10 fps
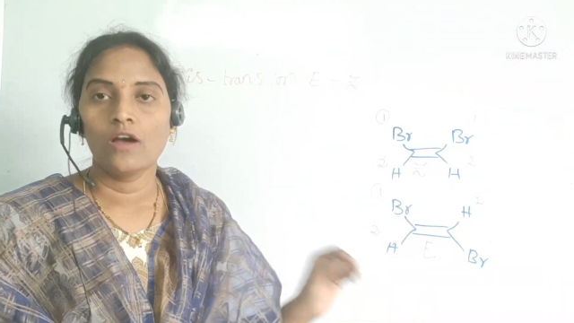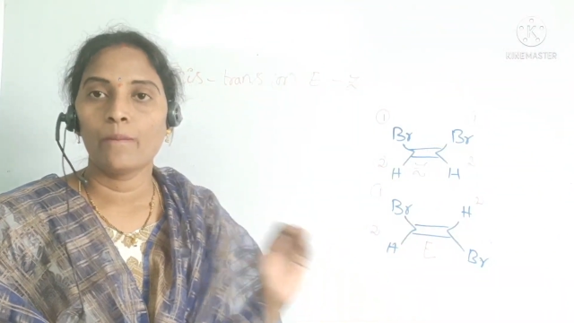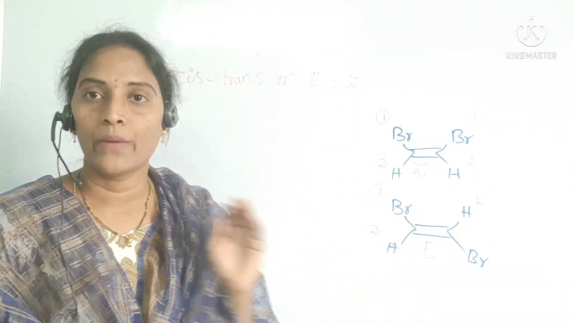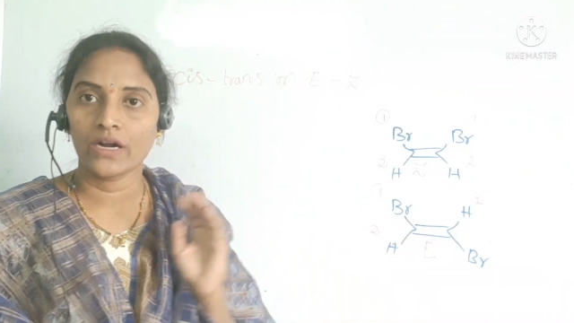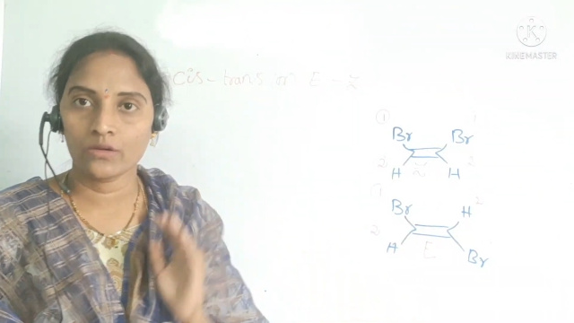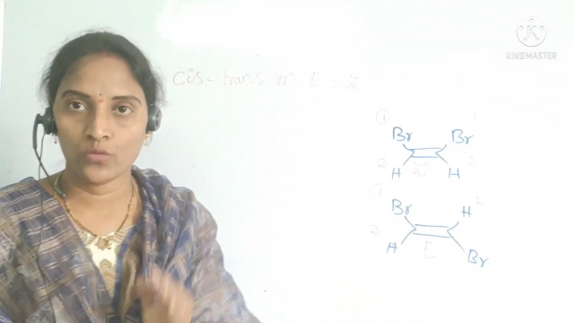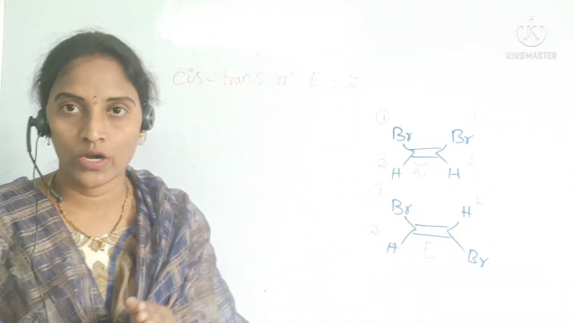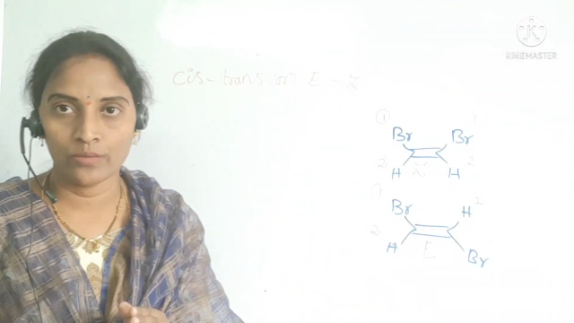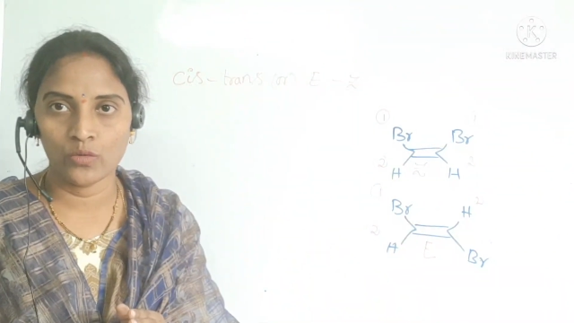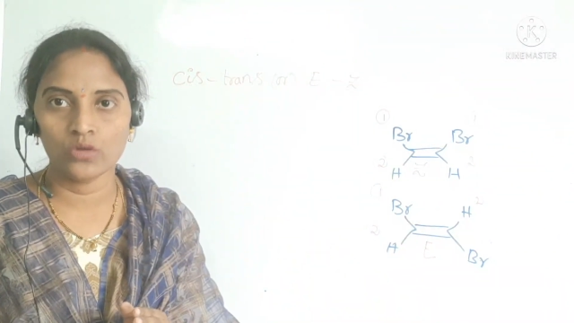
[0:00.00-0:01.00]
But
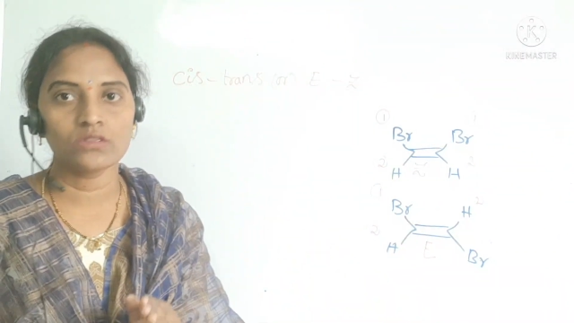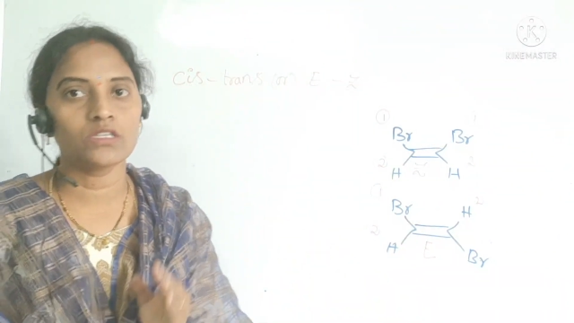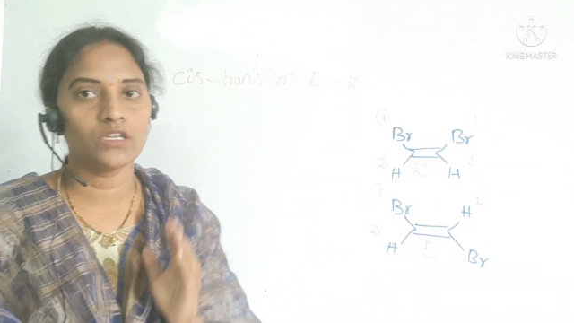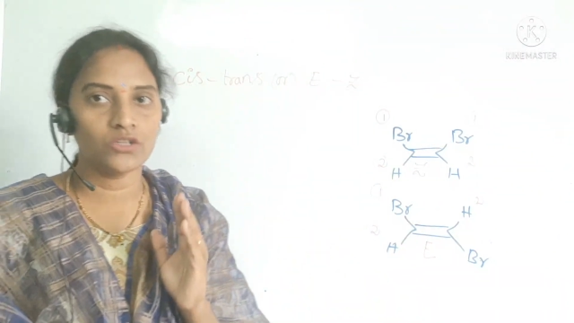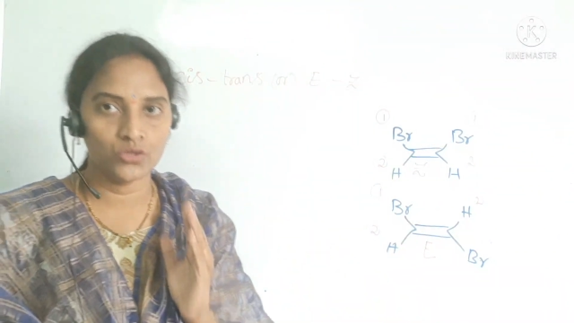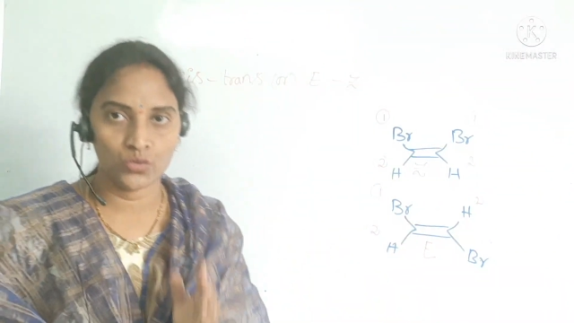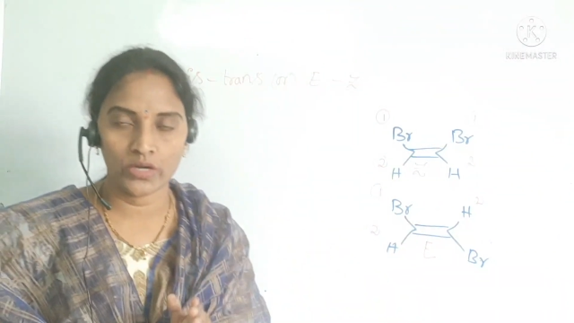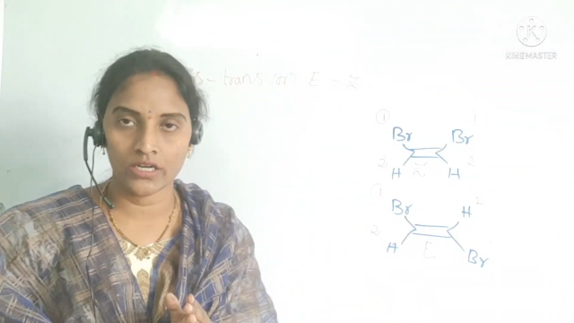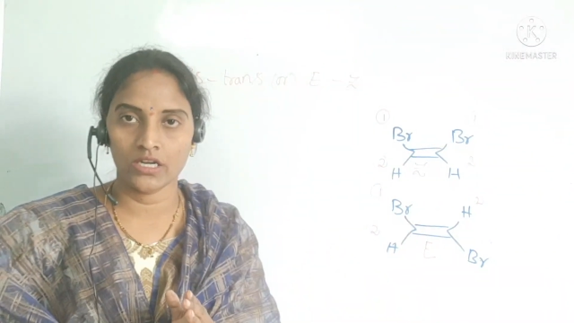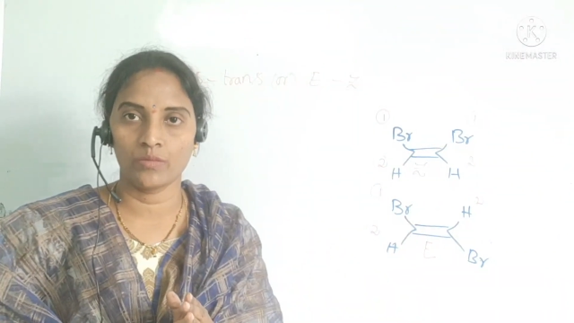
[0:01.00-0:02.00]
one more thing you
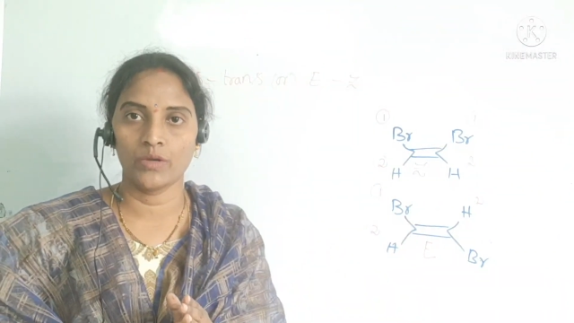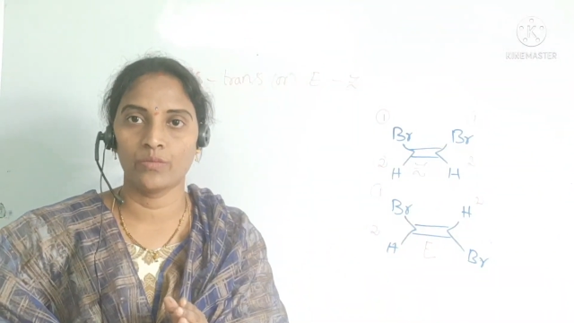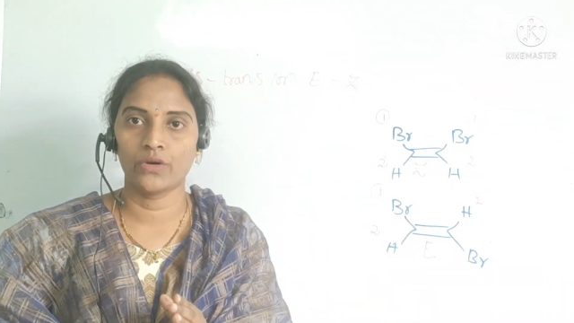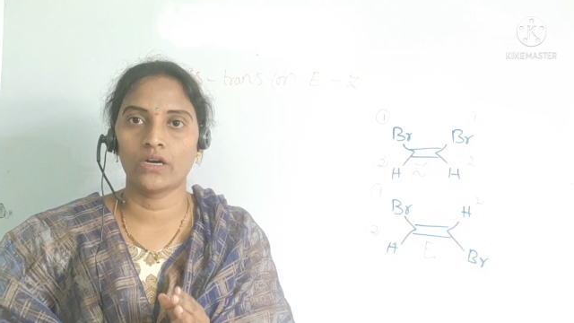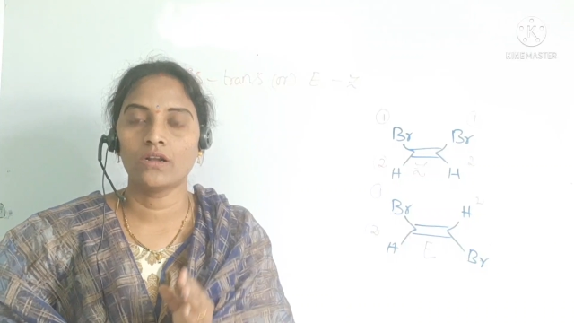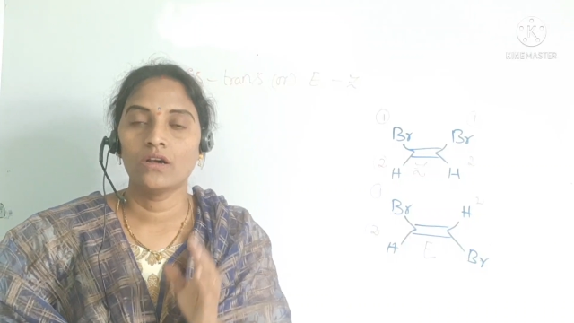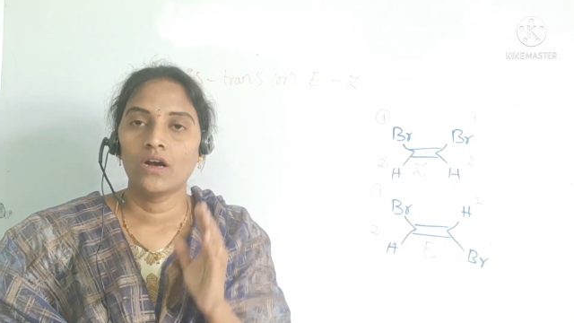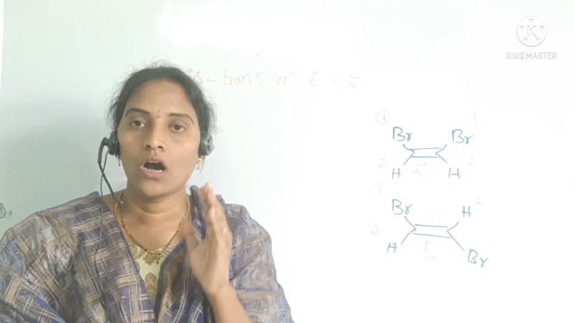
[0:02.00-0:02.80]
can remember,